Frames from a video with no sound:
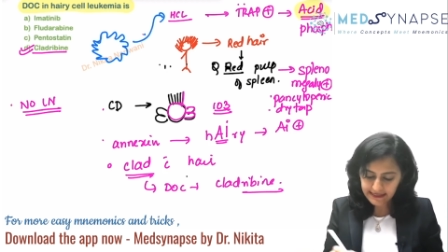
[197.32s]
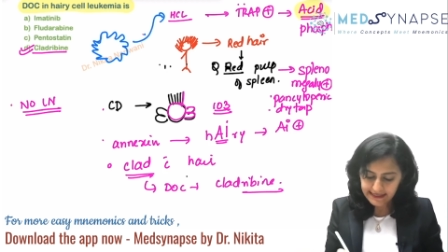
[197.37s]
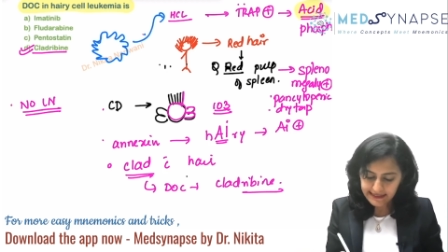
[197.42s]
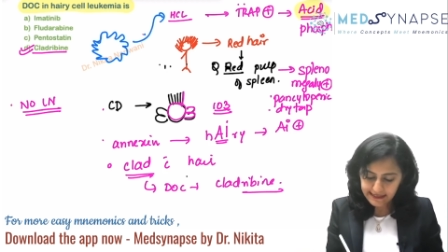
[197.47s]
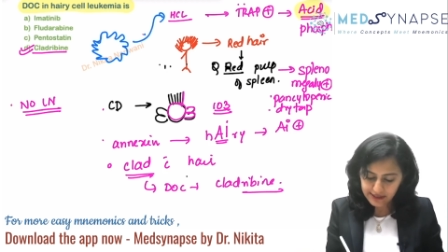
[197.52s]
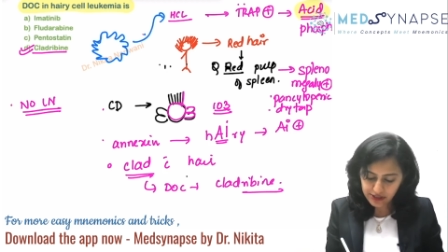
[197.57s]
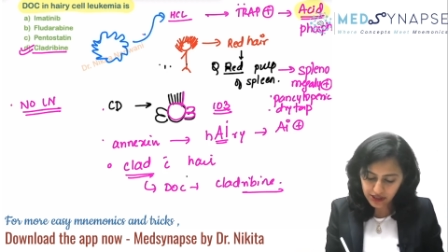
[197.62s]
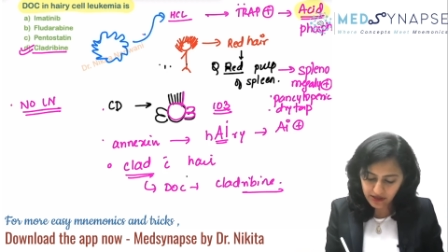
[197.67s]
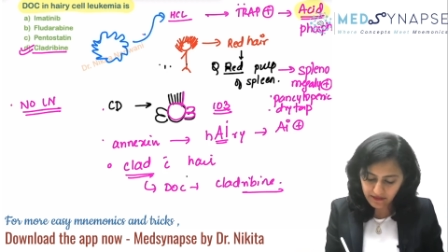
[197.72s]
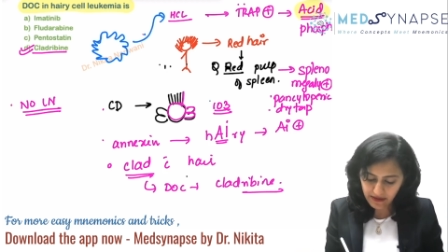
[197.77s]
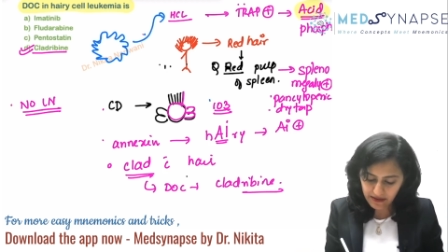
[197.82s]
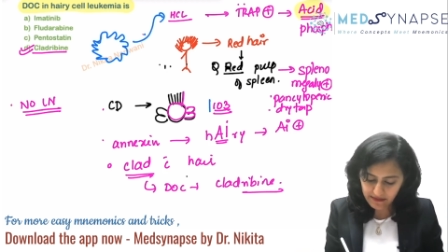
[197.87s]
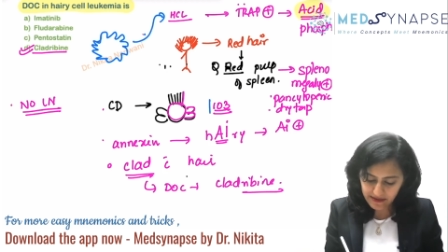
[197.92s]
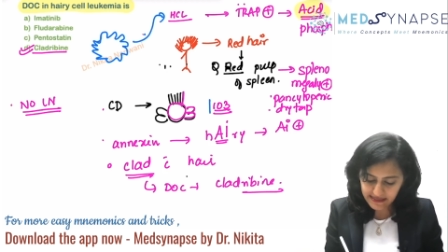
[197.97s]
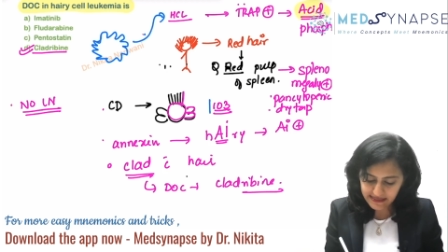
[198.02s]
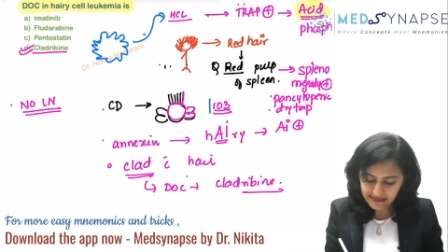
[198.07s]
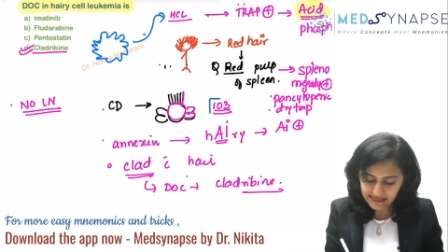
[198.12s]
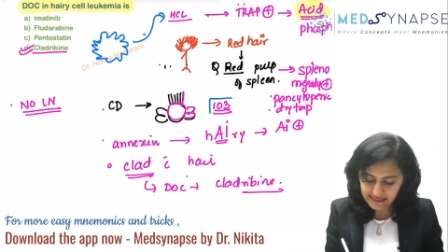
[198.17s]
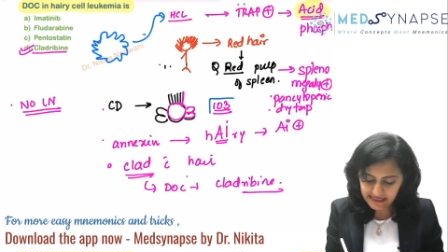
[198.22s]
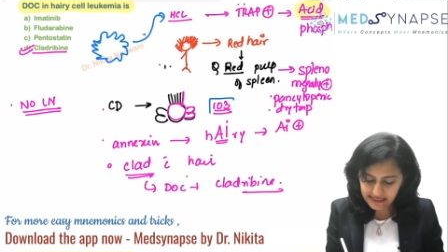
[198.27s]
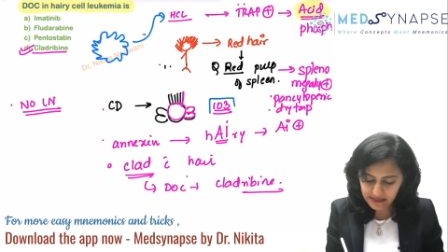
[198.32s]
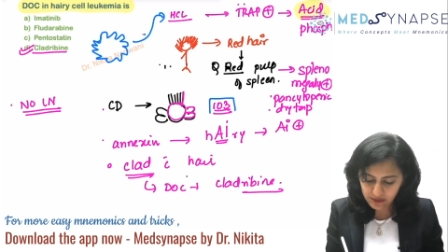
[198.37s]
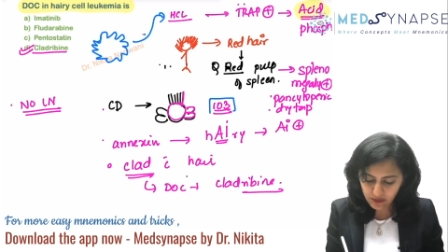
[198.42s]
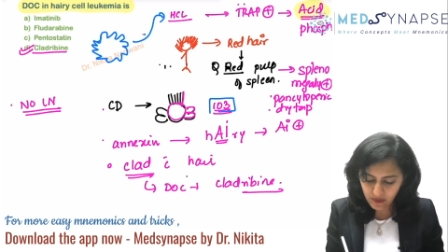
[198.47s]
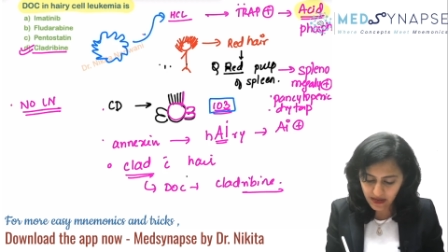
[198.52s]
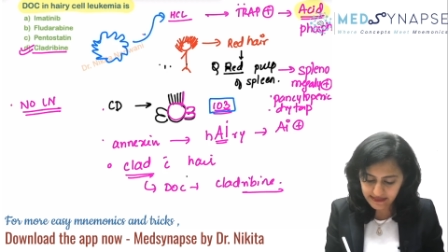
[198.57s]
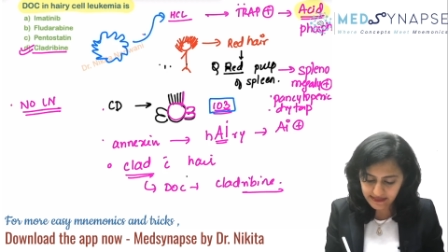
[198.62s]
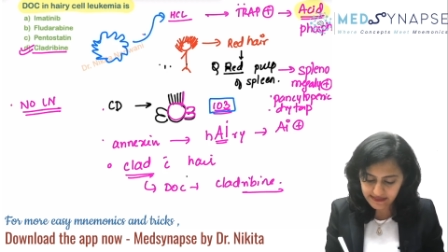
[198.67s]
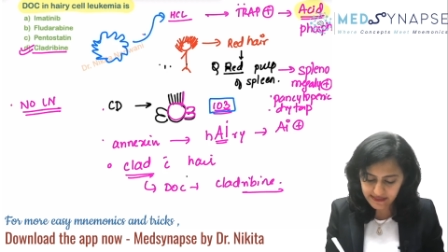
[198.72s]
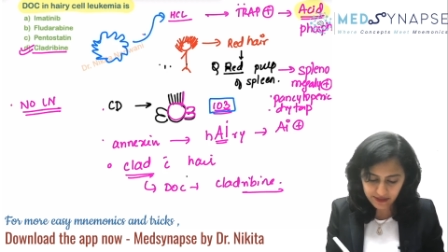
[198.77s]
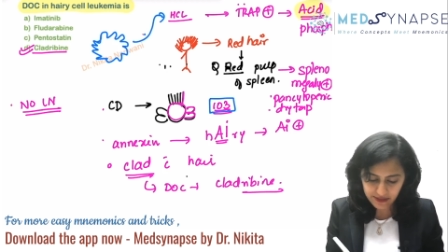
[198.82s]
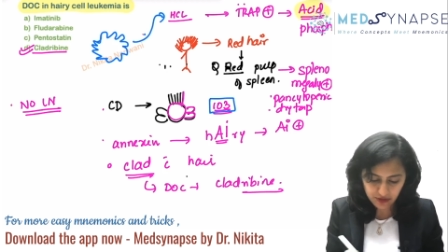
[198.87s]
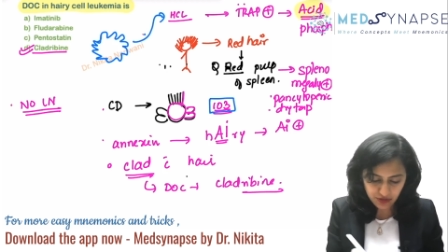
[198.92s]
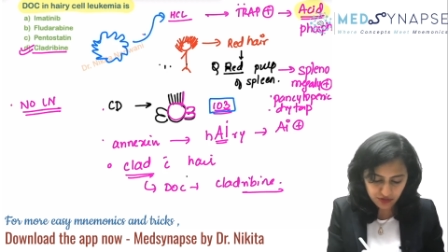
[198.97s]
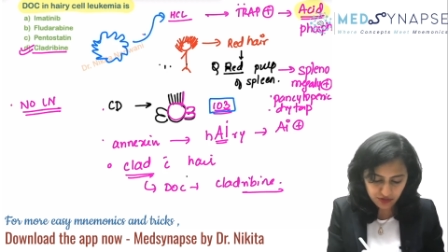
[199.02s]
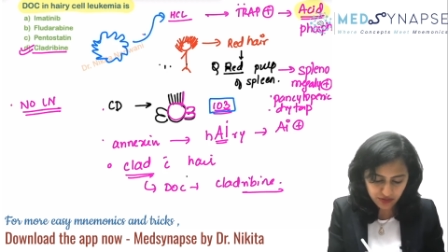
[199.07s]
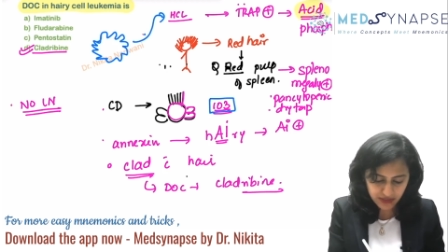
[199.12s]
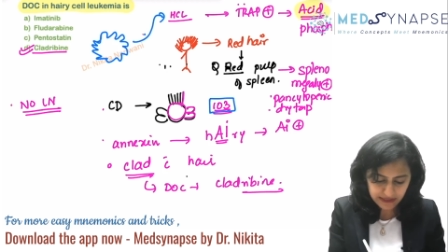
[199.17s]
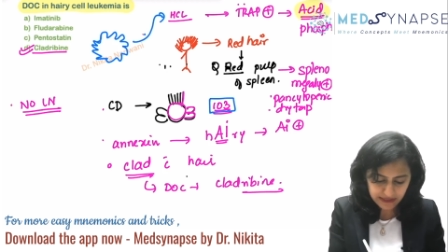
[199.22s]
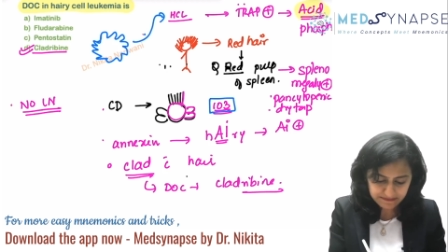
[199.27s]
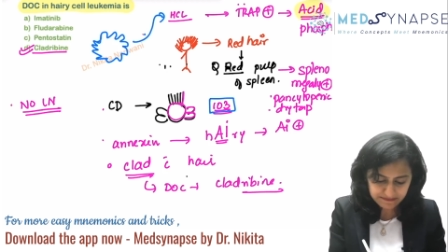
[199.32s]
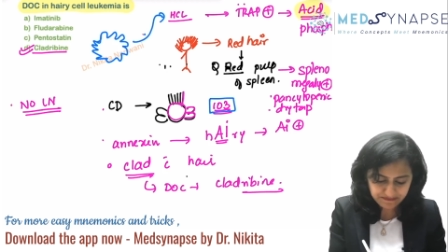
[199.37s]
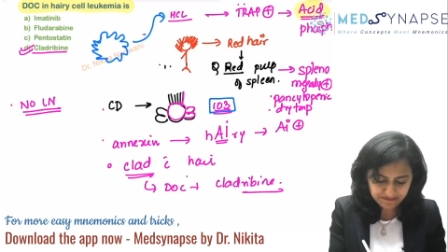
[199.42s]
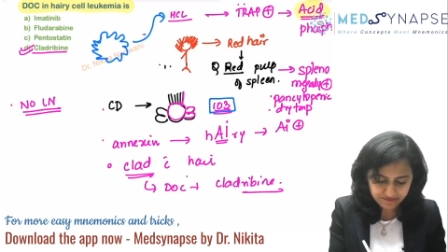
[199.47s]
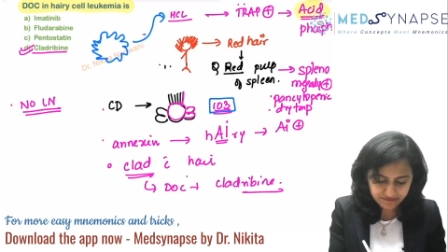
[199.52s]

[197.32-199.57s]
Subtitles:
So remember CD103,